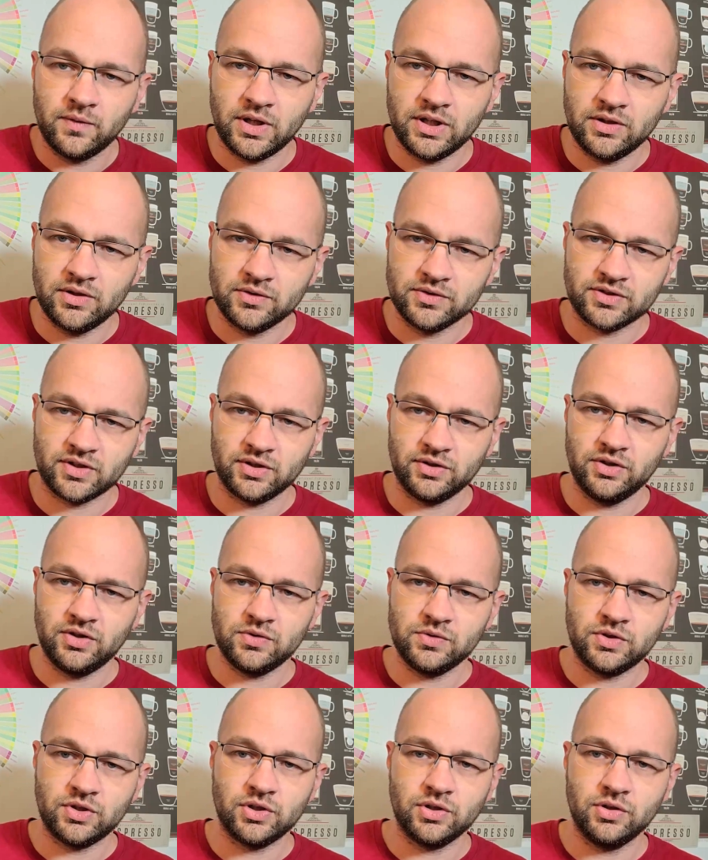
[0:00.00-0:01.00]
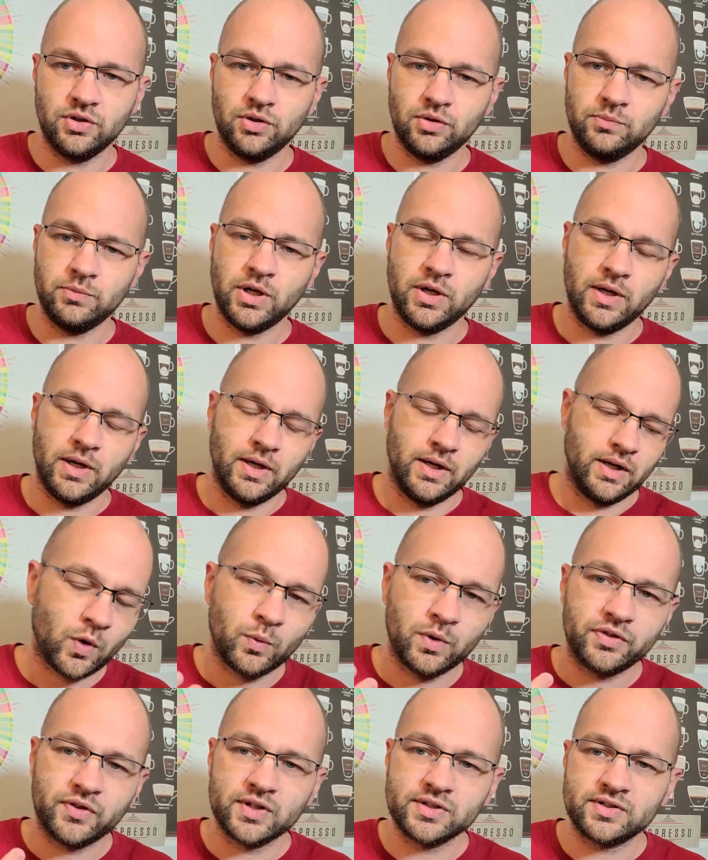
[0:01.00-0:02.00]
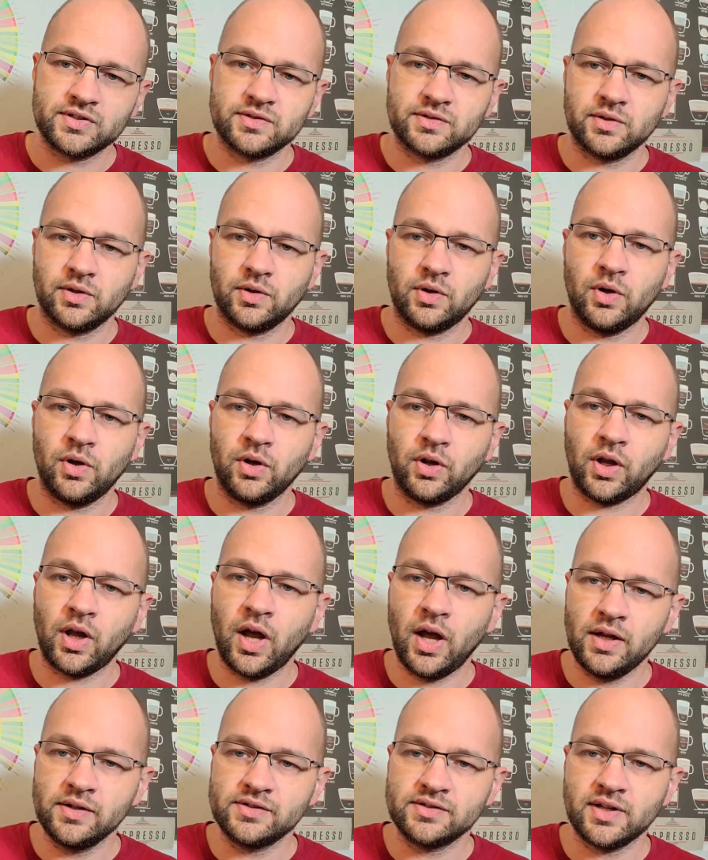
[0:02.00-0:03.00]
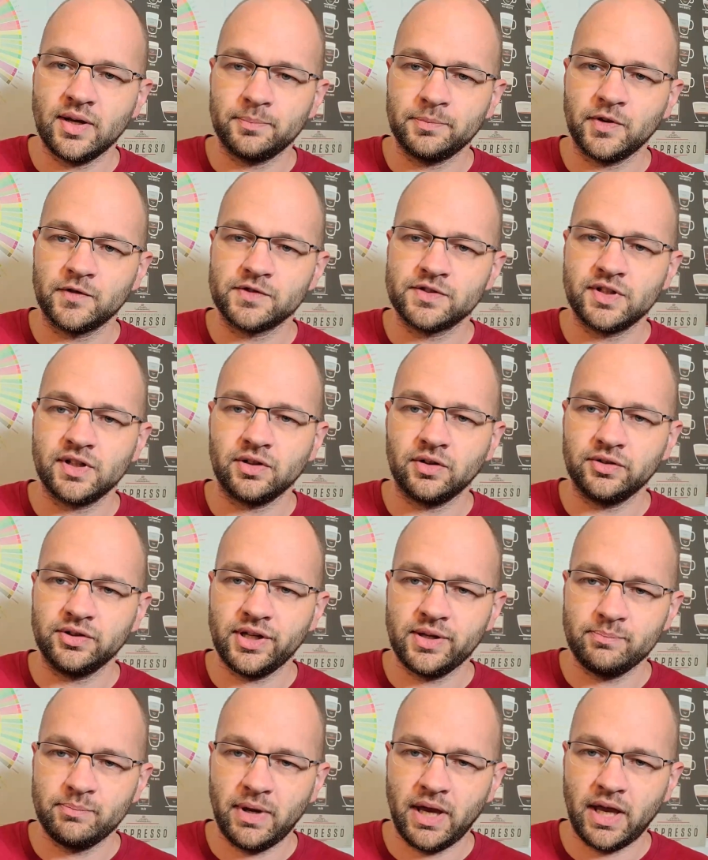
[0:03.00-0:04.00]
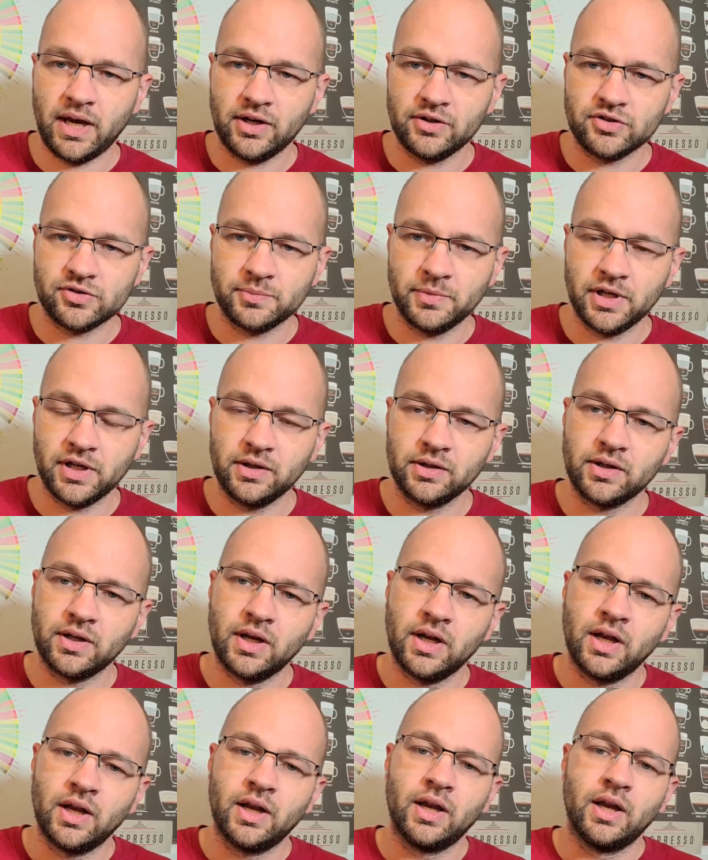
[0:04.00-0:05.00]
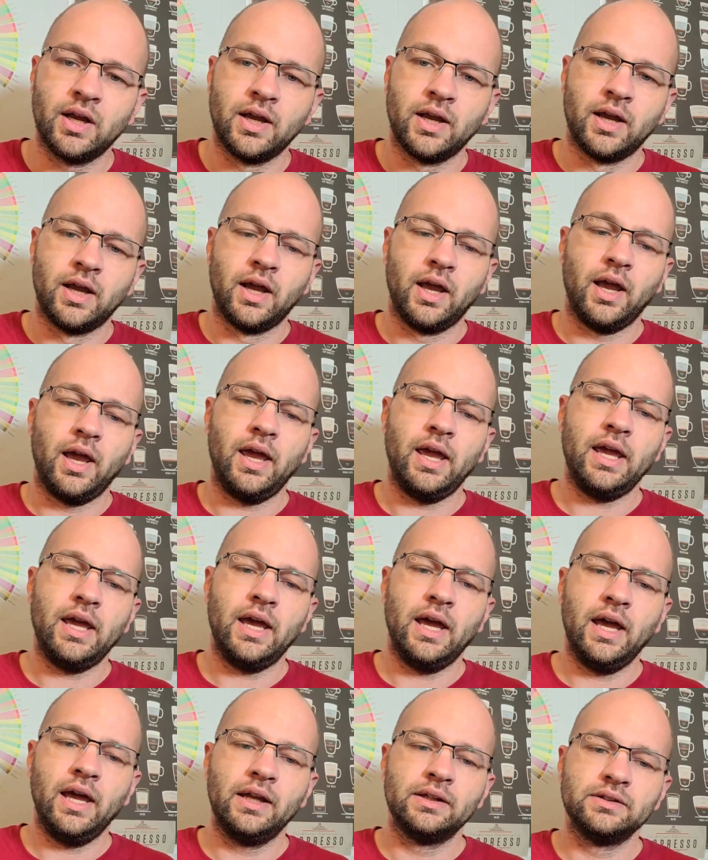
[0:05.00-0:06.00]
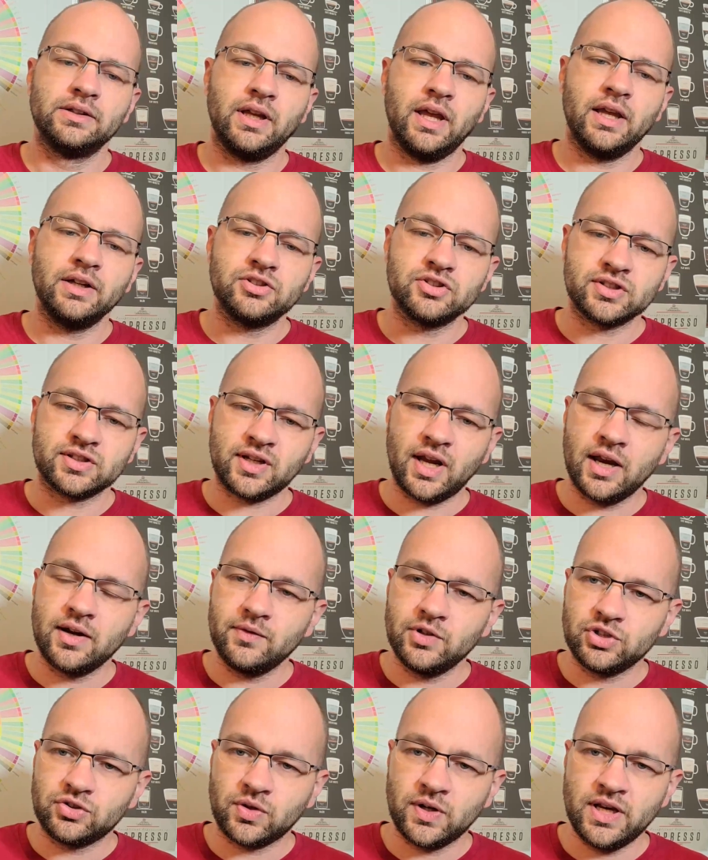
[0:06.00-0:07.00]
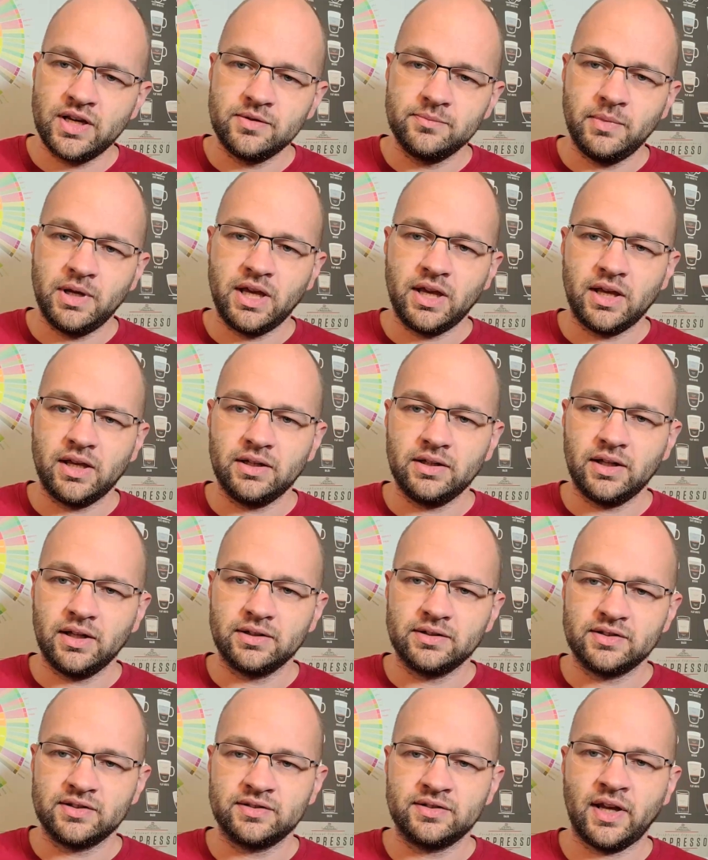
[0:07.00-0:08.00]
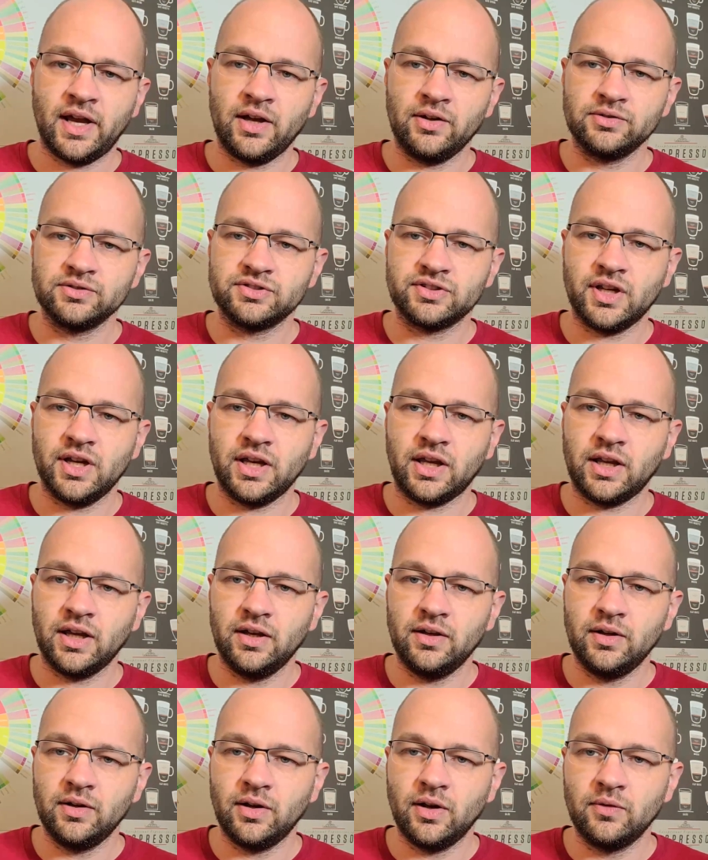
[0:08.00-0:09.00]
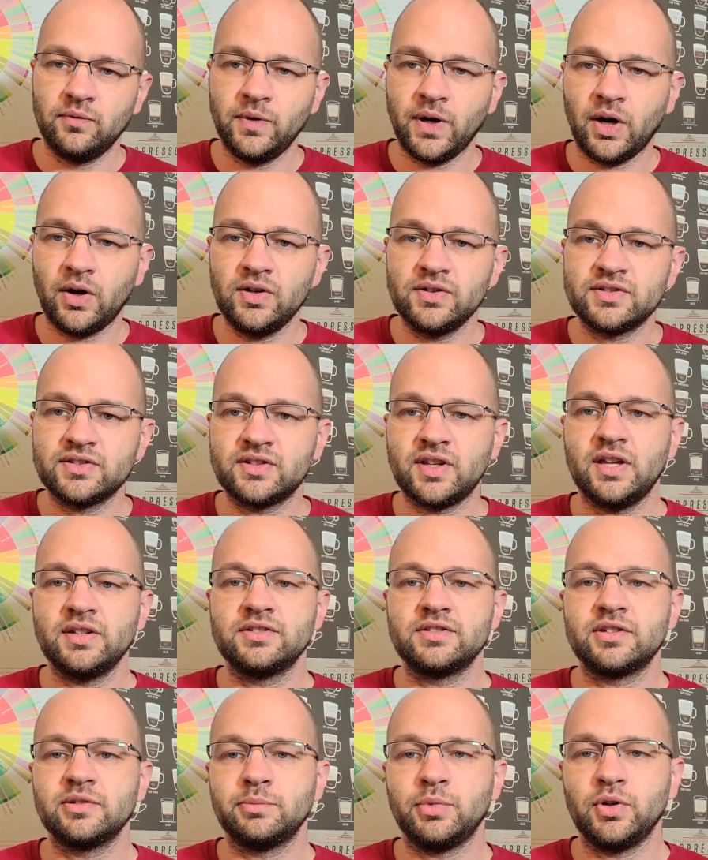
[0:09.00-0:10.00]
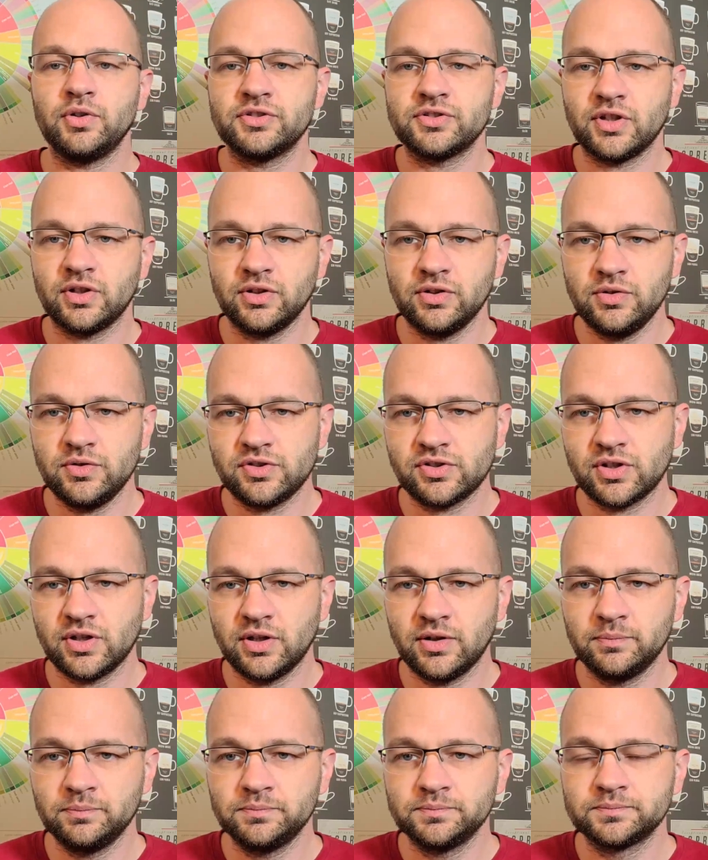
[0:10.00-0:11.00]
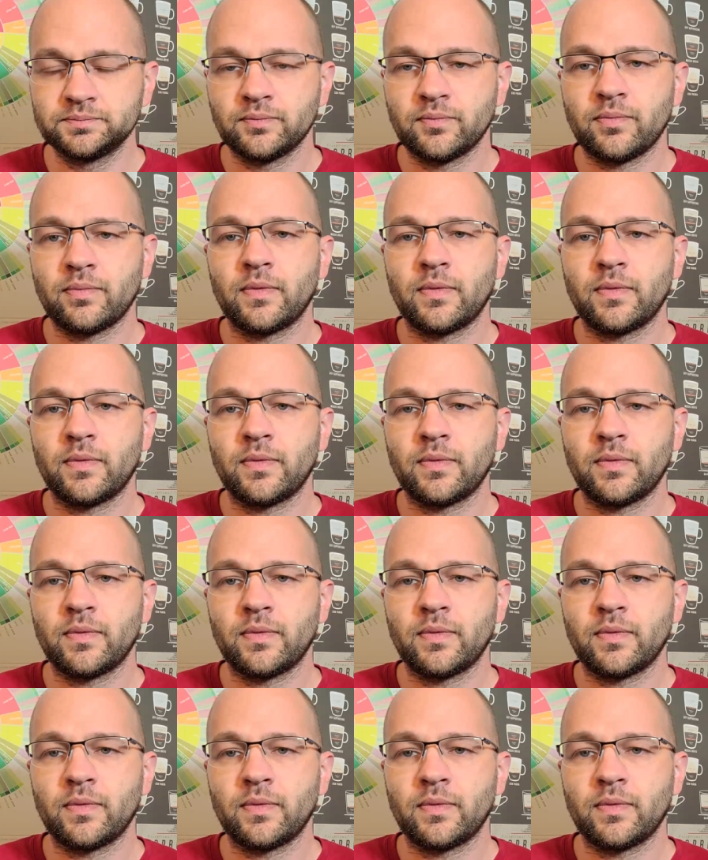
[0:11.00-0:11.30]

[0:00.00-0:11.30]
of videos on YouTube with this whole concept of single deep management. And it just kind of intrigued me. It, it sounds like a, a very sensible solution,